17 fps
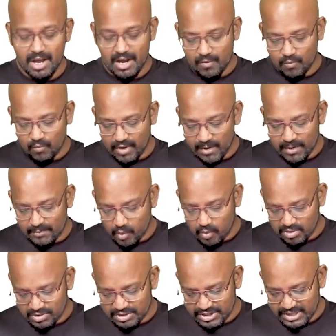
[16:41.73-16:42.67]
One
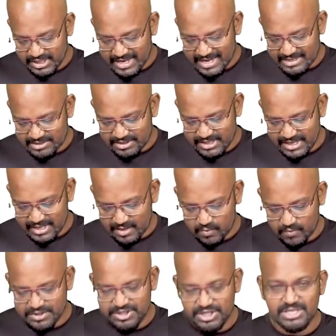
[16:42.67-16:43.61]
more CA is there,
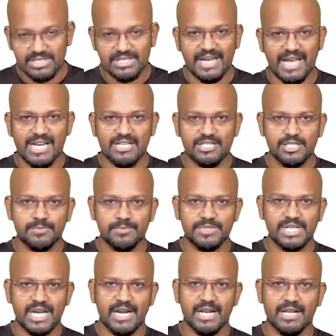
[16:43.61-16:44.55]
which is calcium
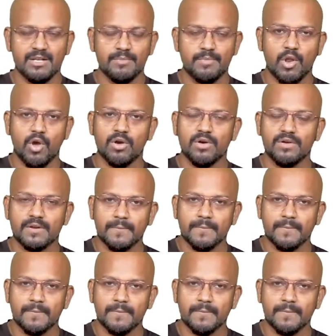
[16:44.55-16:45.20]
channel blocker.